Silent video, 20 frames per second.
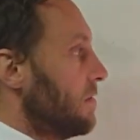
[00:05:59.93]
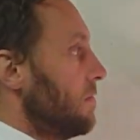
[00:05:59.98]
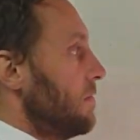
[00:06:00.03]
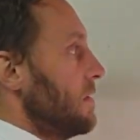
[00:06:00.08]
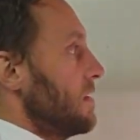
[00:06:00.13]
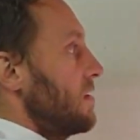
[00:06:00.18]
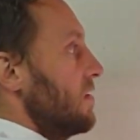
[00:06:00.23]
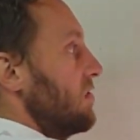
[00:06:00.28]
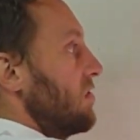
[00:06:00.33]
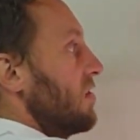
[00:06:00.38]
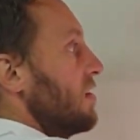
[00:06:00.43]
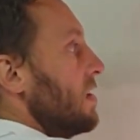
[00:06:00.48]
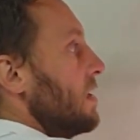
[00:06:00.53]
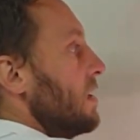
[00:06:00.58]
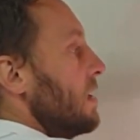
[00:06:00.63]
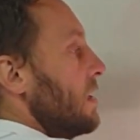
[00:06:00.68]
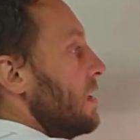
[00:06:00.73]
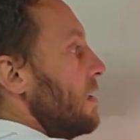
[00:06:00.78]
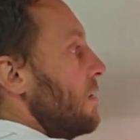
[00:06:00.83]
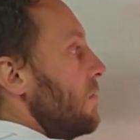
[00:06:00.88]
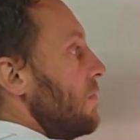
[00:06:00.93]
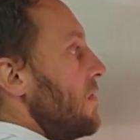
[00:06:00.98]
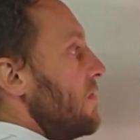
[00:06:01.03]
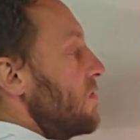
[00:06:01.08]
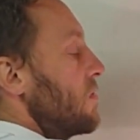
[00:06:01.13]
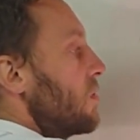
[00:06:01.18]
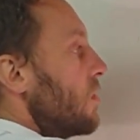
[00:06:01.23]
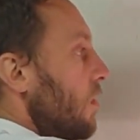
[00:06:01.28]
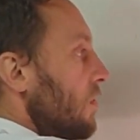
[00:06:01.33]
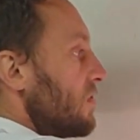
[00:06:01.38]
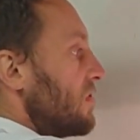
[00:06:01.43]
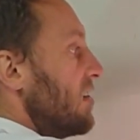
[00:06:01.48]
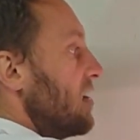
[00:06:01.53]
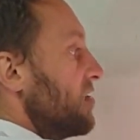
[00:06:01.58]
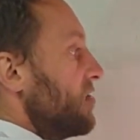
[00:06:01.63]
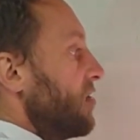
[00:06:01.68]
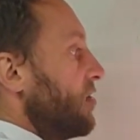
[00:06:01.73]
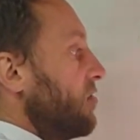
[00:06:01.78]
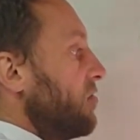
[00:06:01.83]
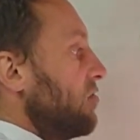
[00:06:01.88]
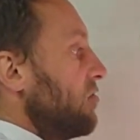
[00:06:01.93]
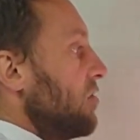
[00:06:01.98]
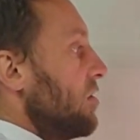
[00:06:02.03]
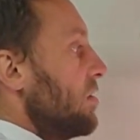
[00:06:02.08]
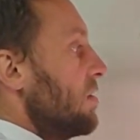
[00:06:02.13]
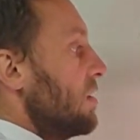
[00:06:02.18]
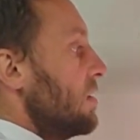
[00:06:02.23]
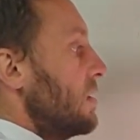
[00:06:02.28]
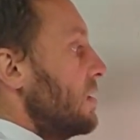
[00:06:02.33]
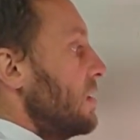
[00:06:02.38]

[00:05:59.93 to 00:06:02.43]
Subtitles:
because we've got 600